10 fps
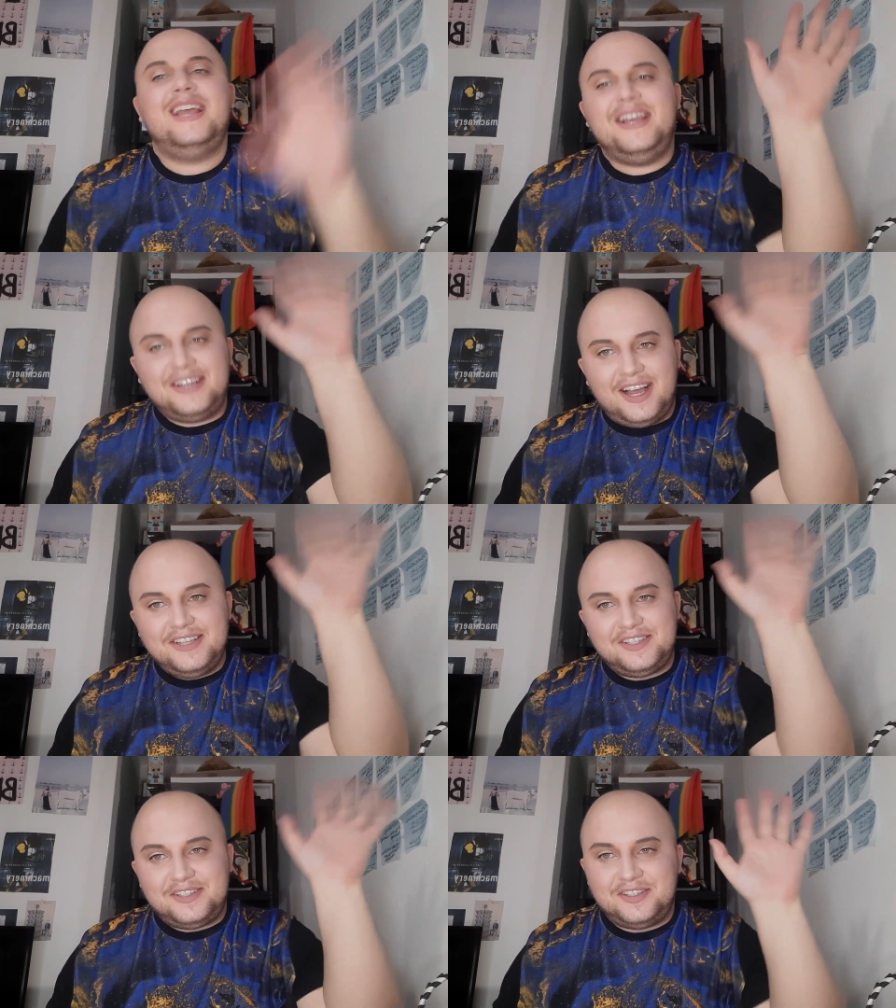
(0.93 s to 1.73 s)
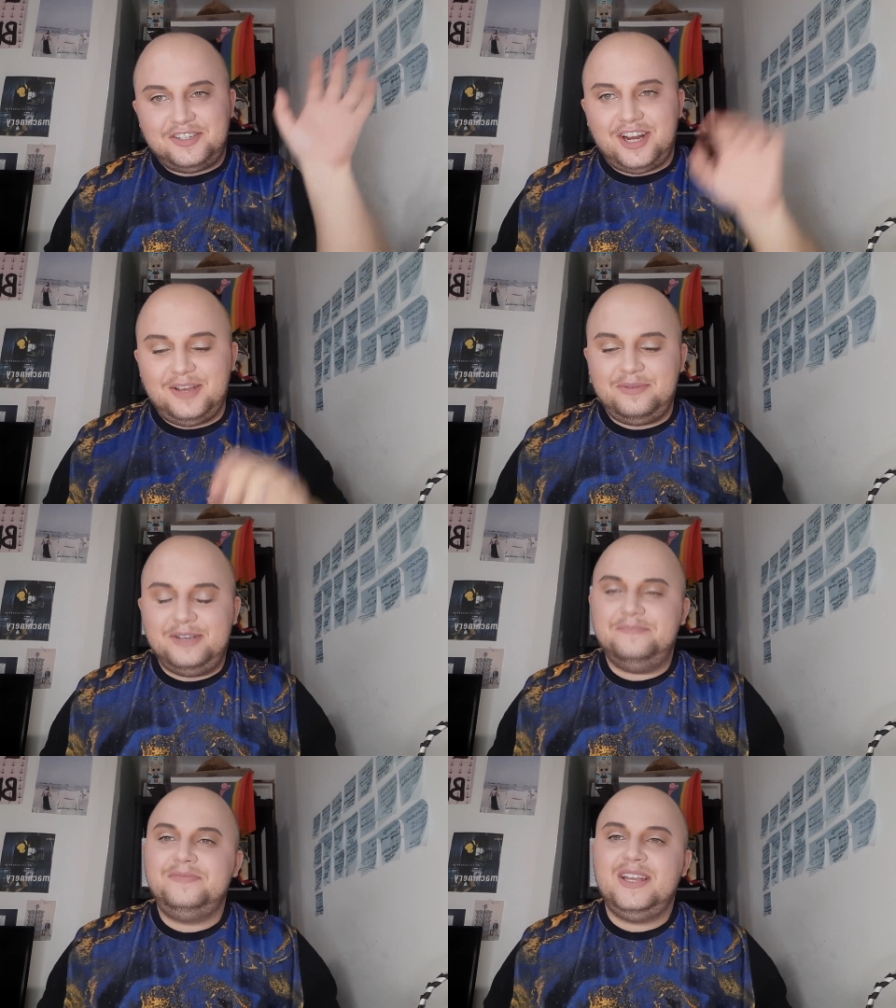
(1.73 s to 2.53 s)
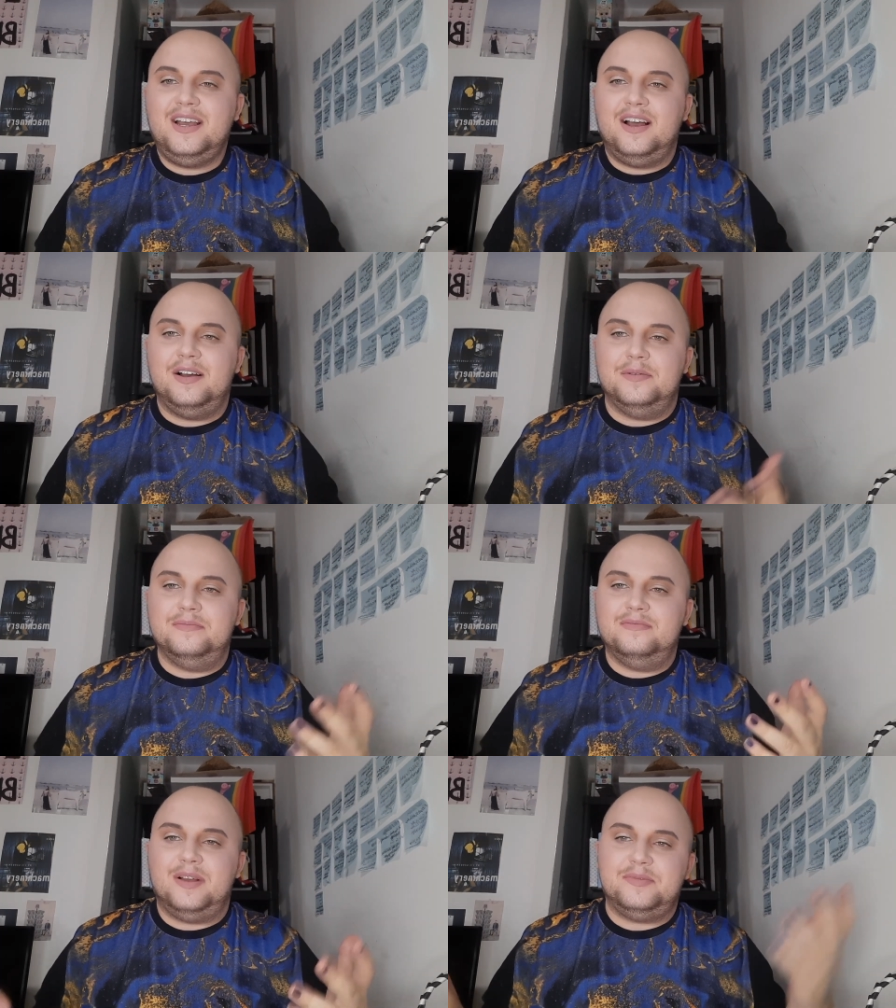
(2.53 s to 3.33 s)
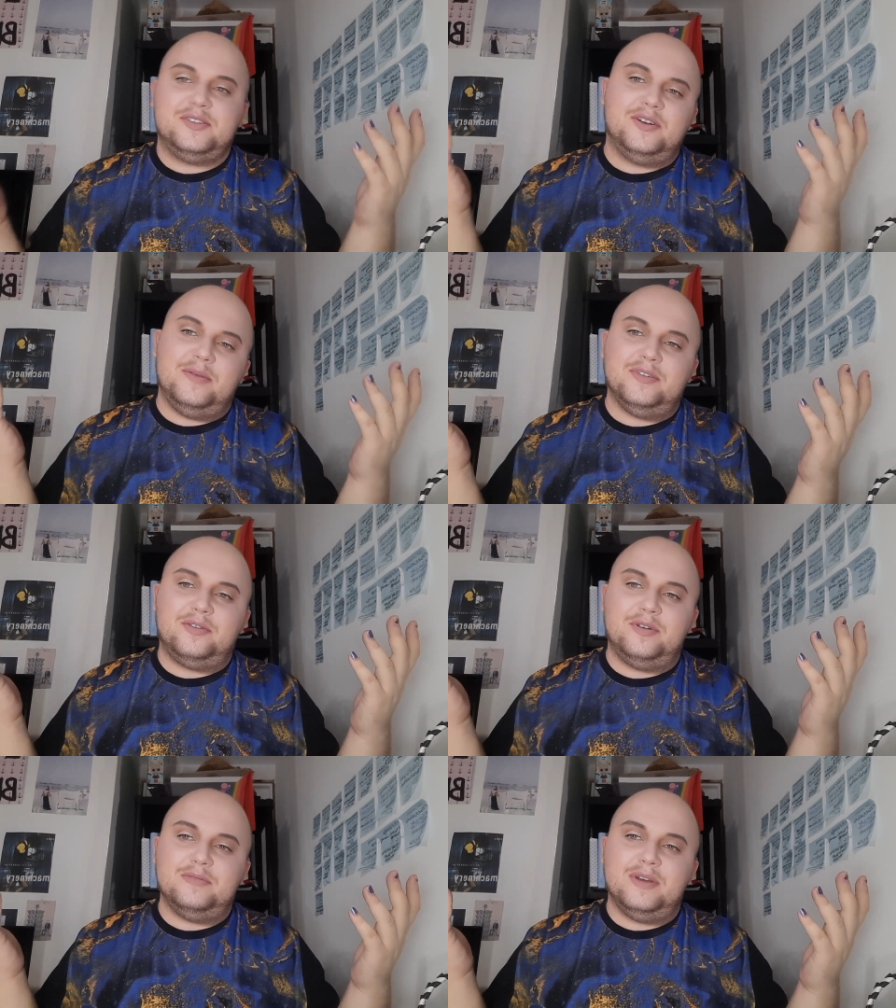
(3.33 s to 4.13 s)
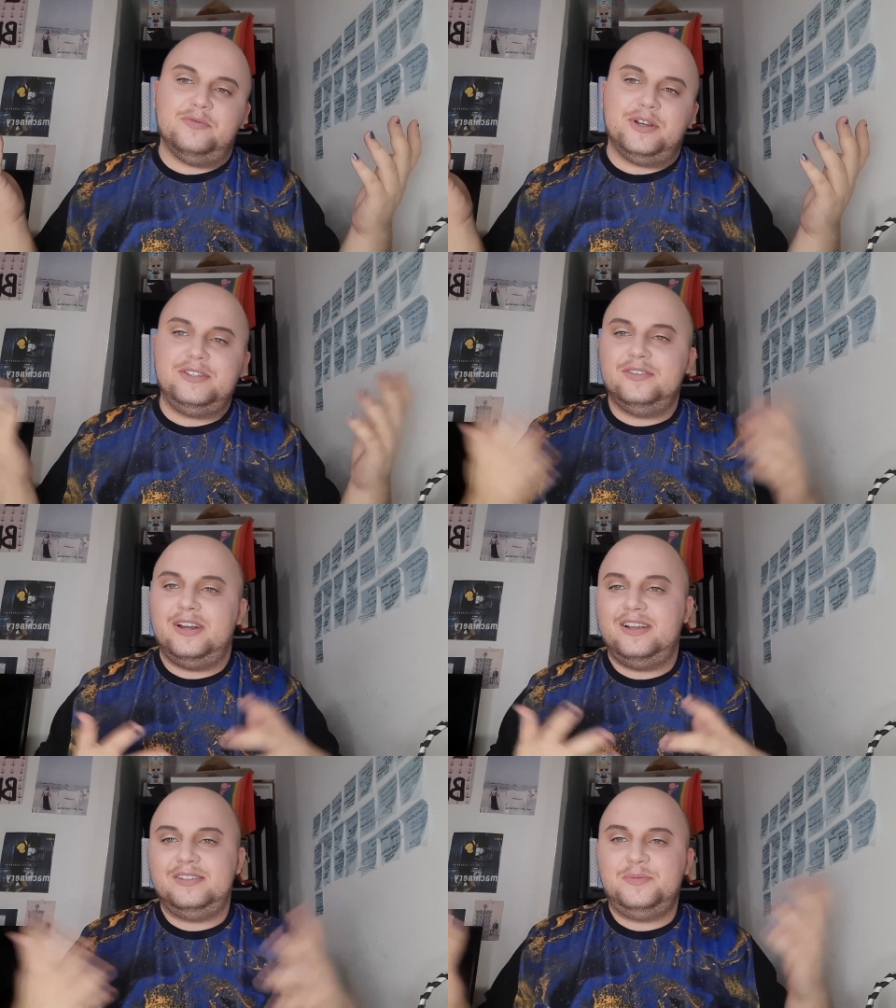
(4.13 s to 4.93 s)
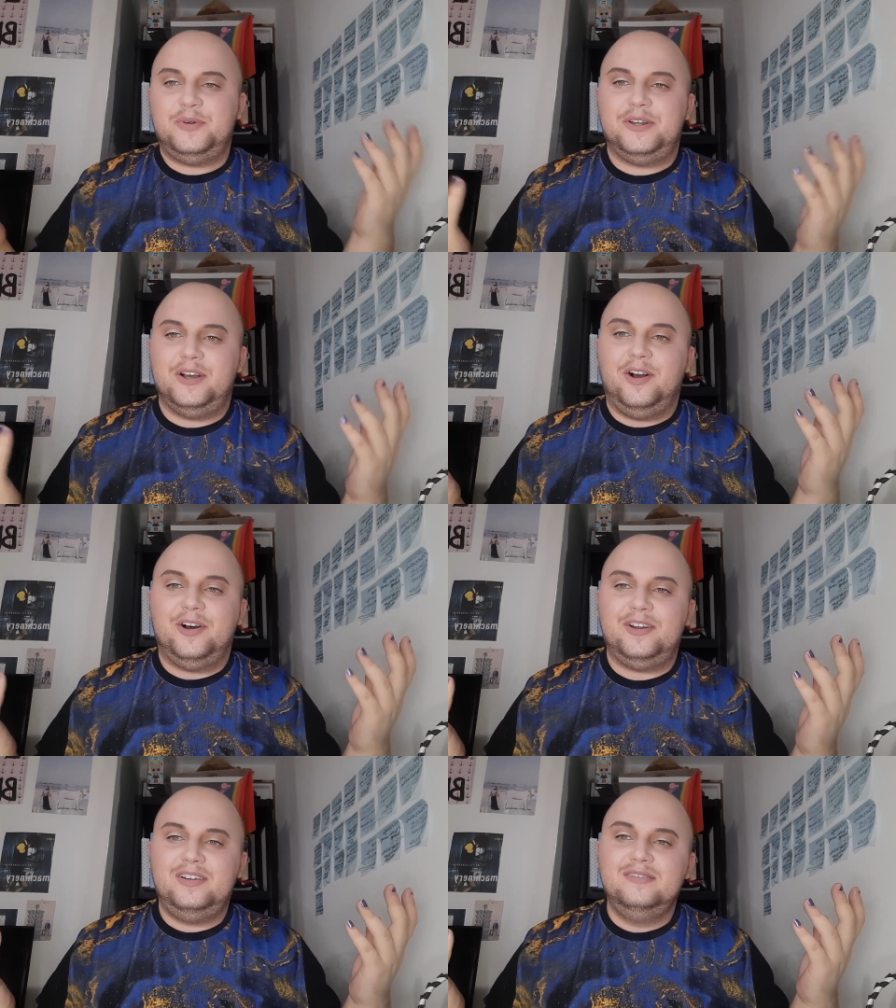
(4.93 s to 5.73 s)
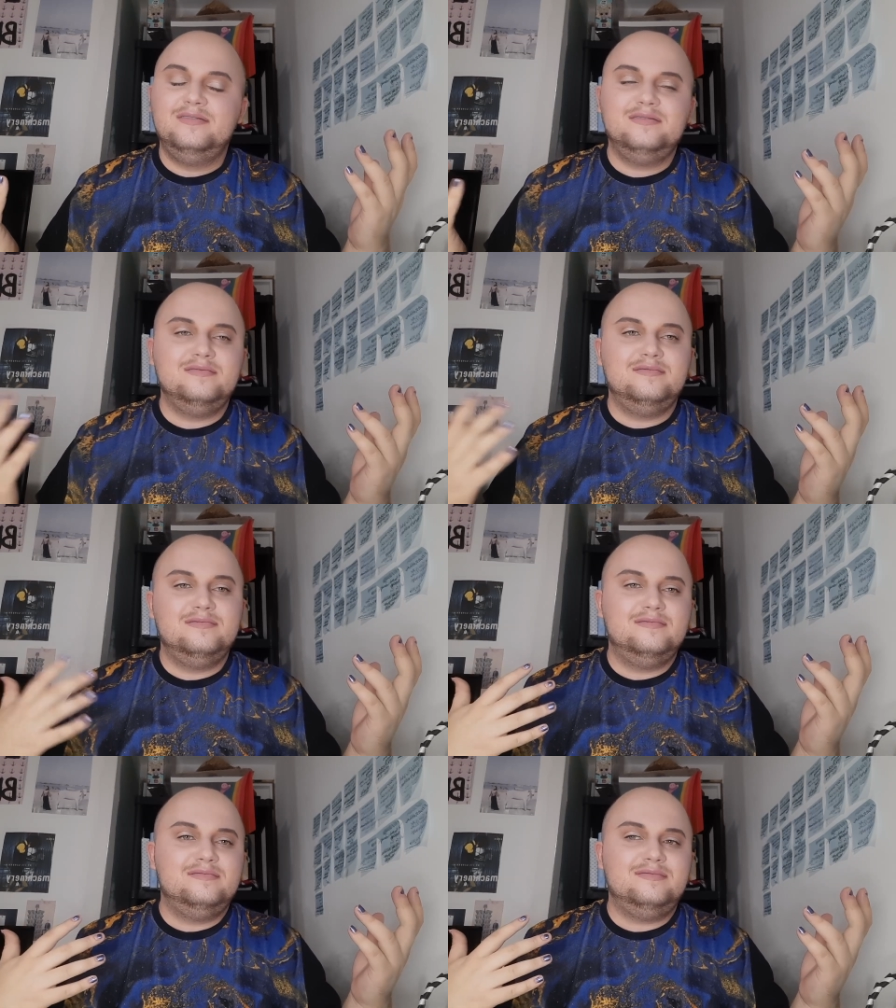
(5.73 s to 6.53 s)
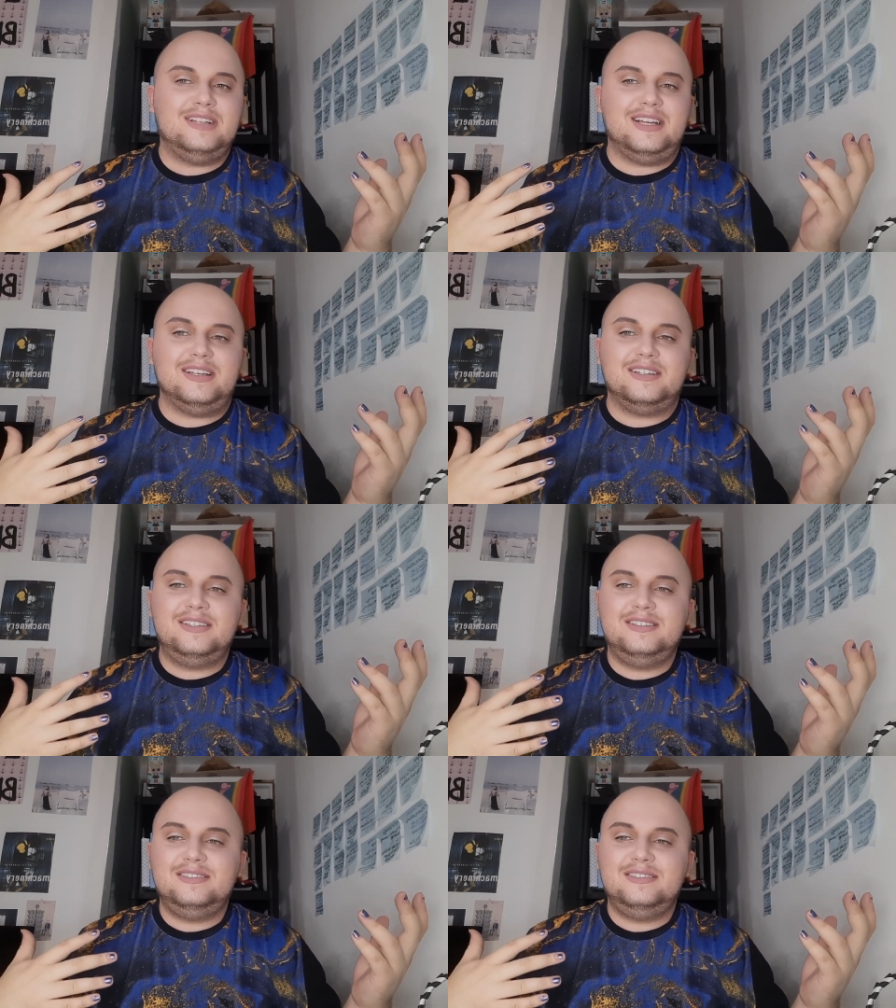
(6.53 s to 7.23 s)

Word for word: Hey guys, this is Jamie. Um, I'm sorry I'm not wearing my wig today. It's pretty hot. Like,